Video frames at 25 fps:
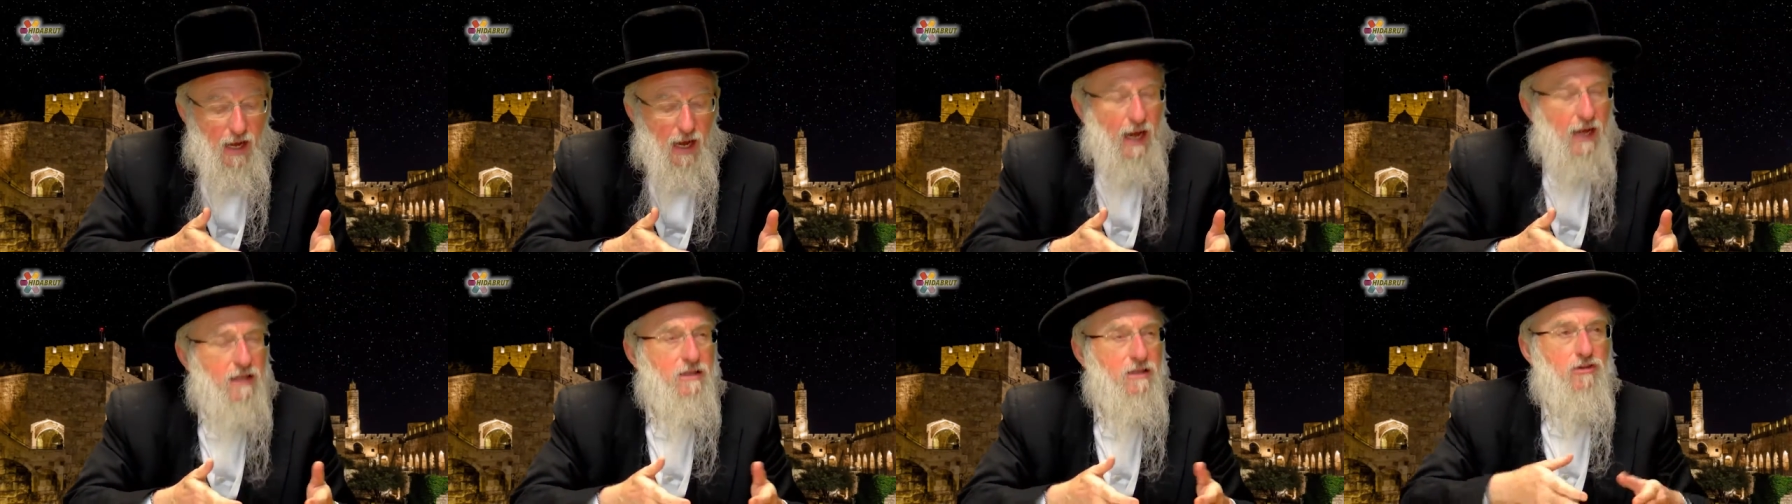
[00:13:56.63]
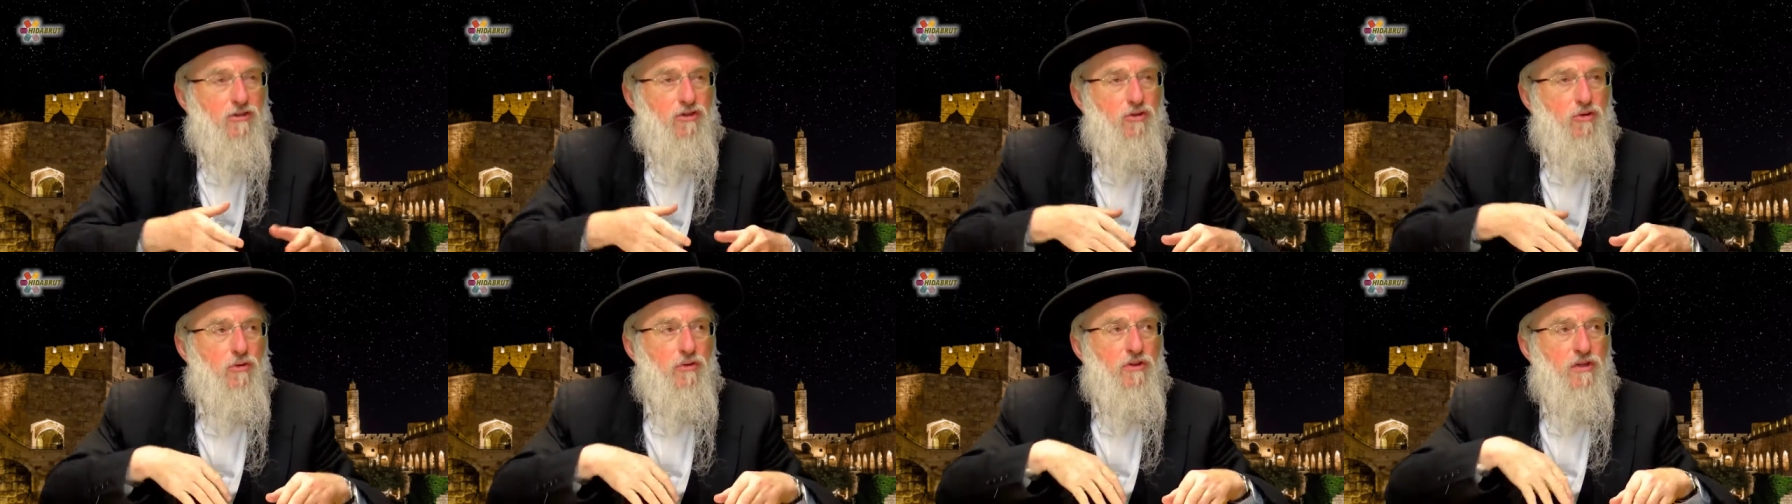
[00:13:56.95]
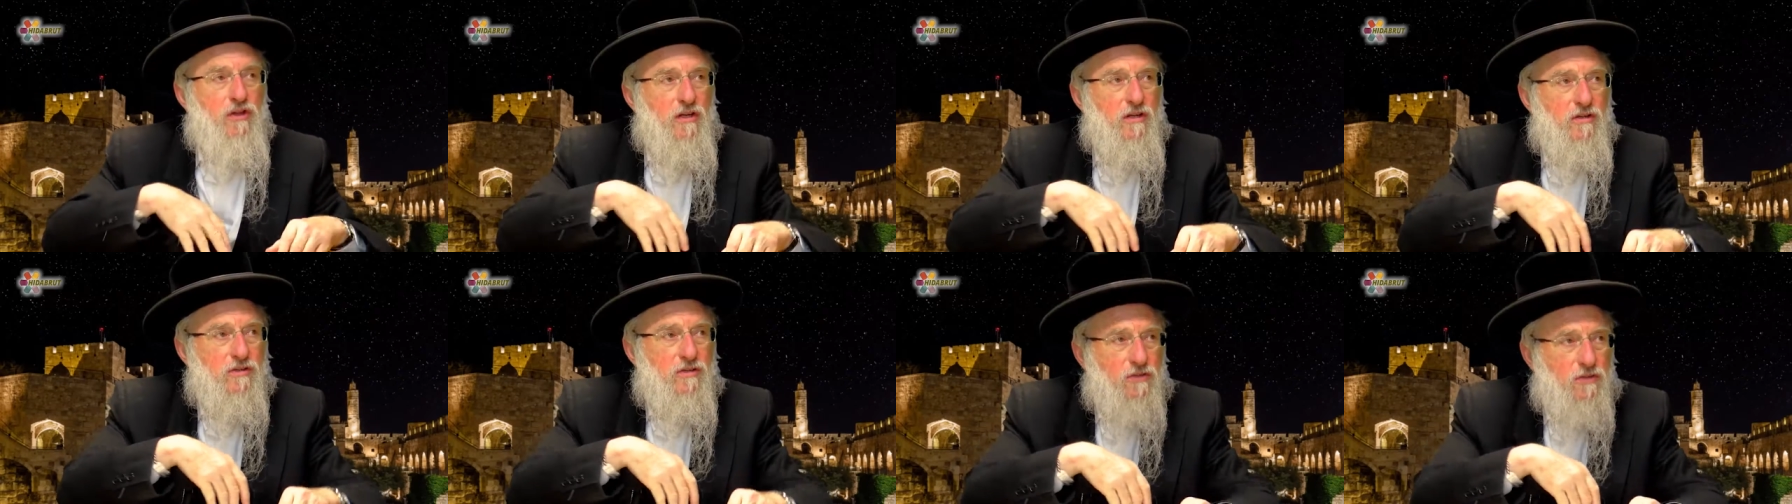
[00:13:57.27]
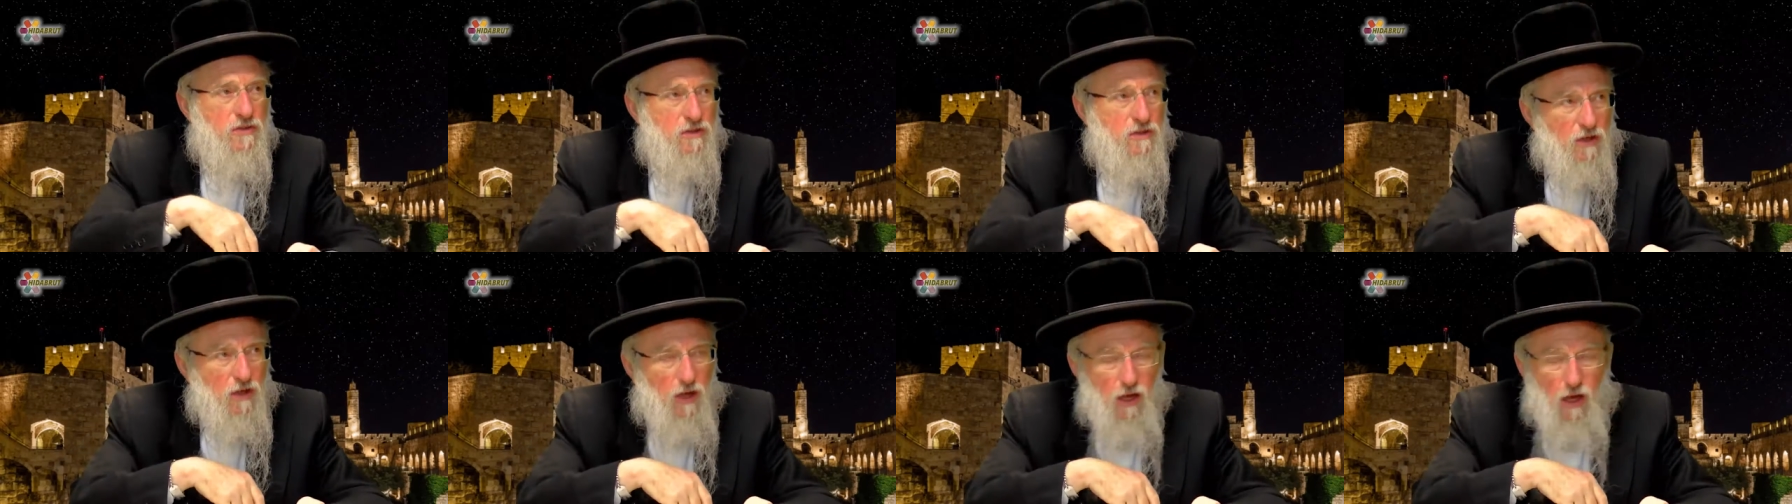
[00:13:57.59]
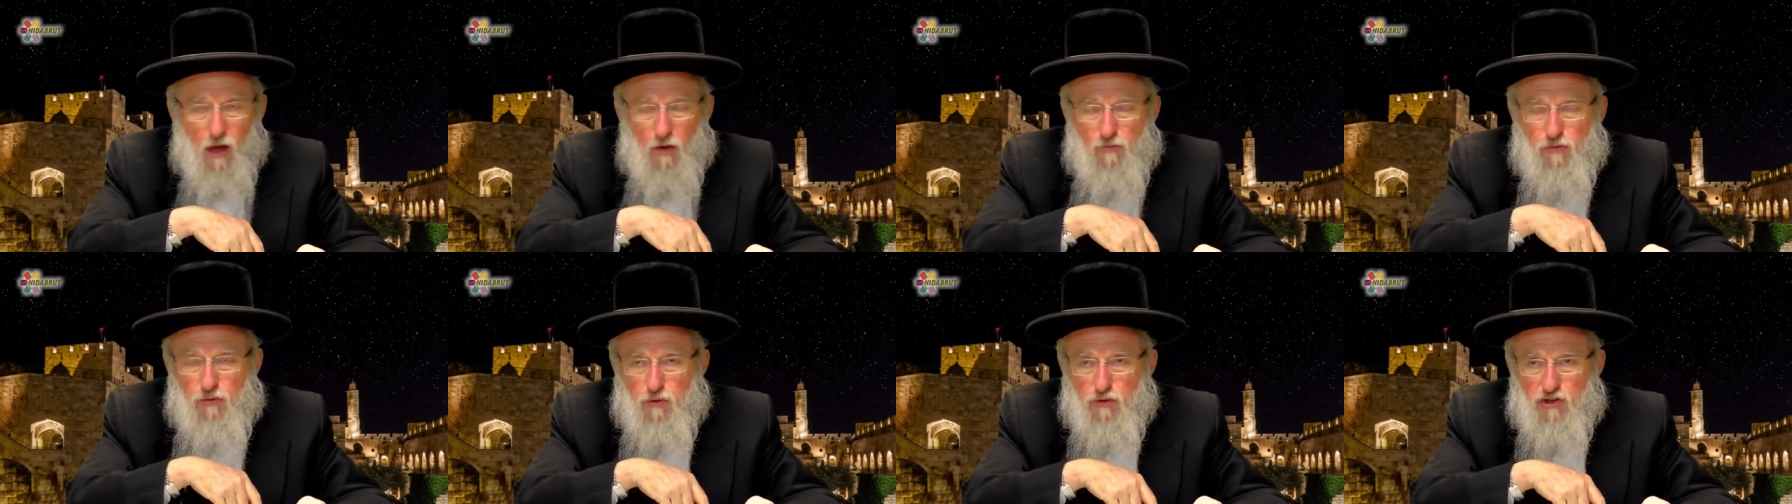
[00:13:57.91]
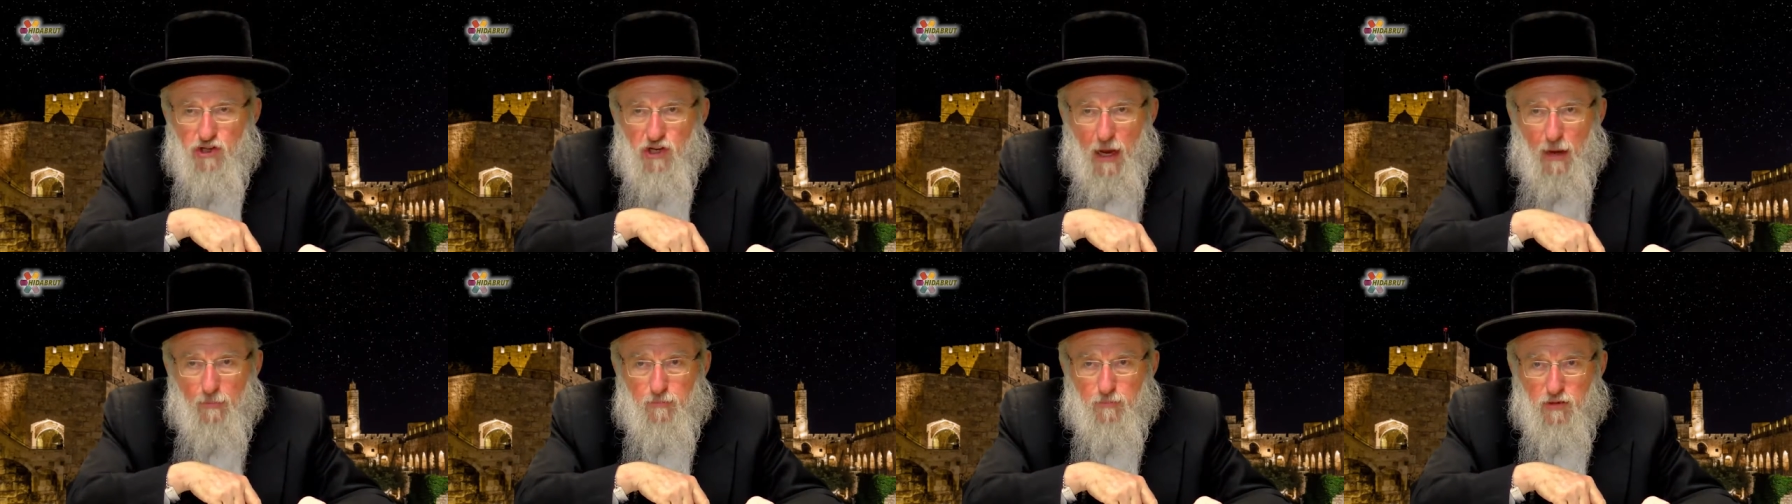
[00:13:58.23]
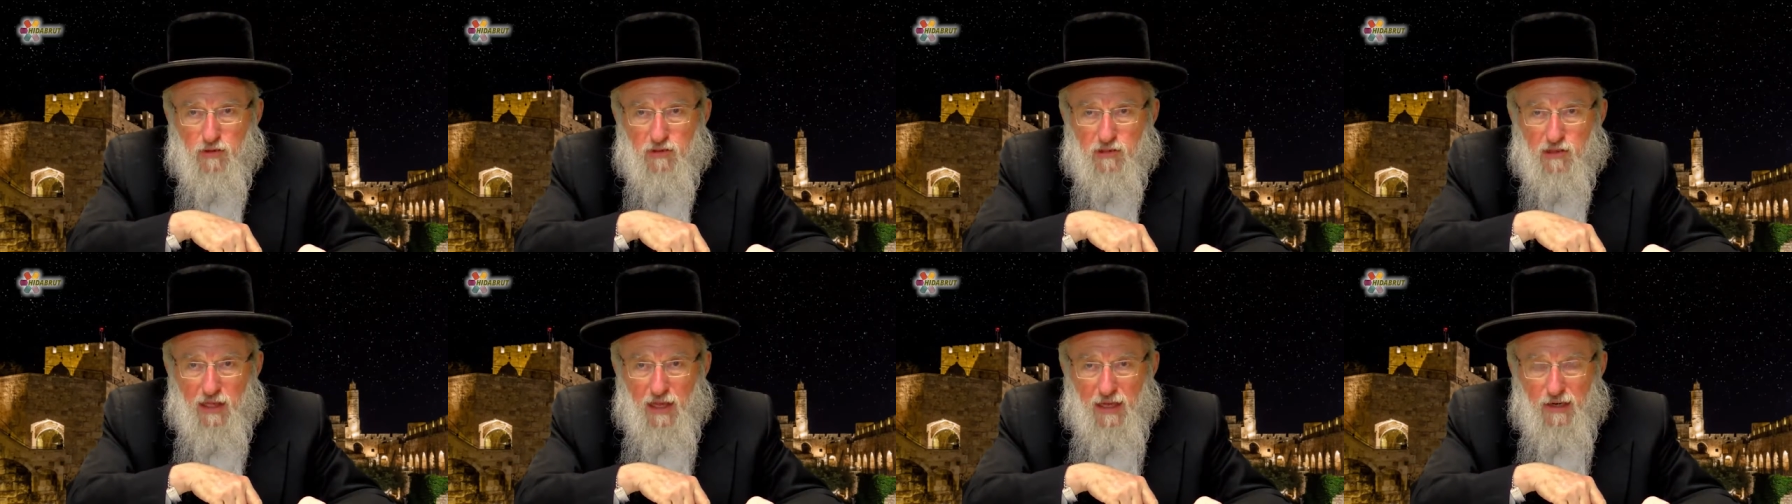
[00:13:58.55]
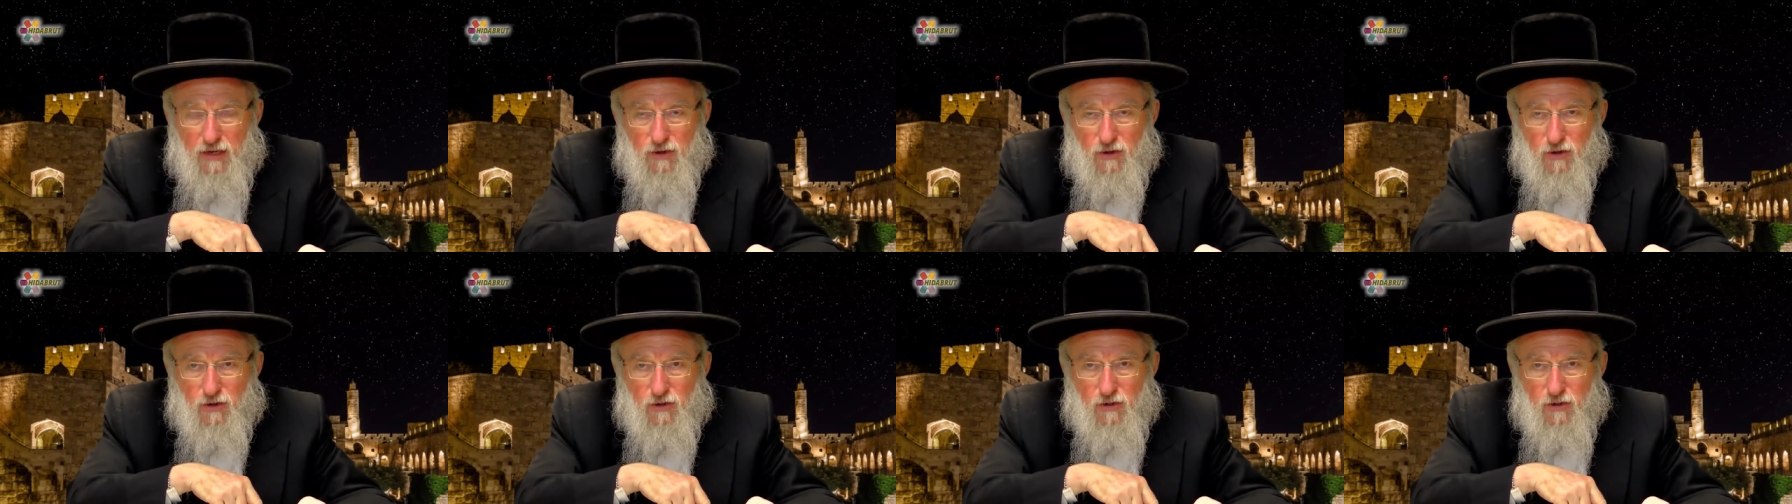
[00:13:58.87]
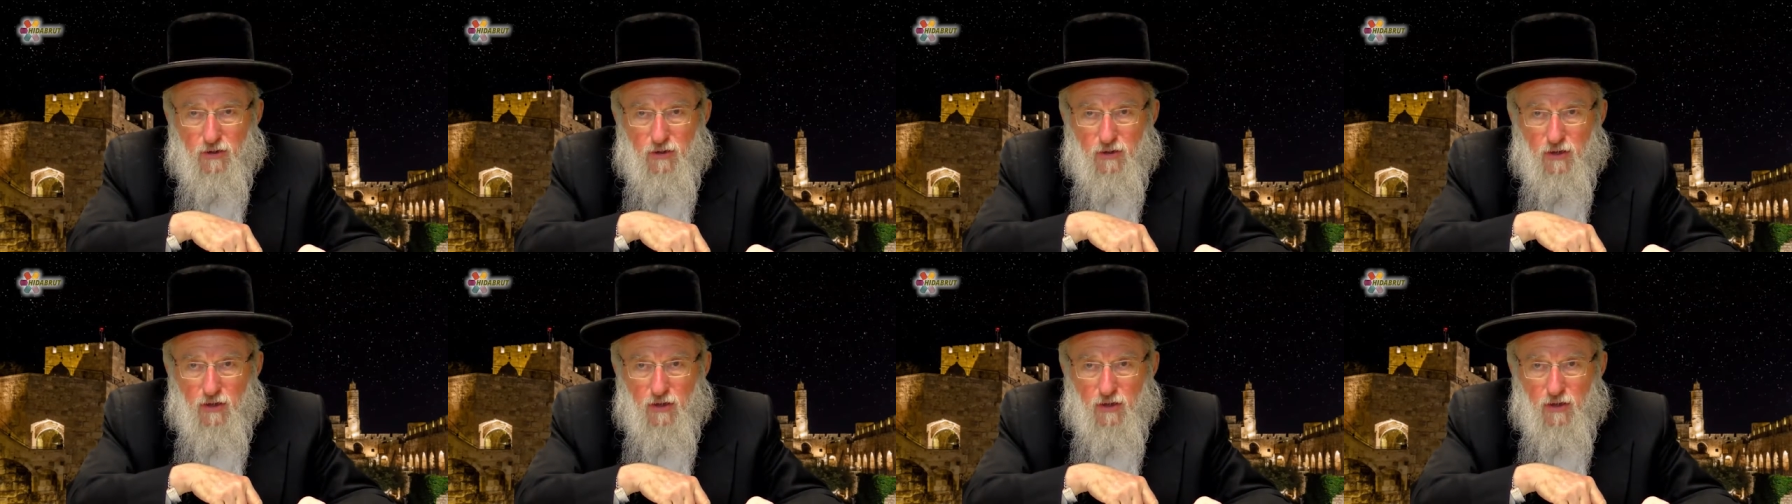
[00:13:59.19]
And the truth is, a few chapters later,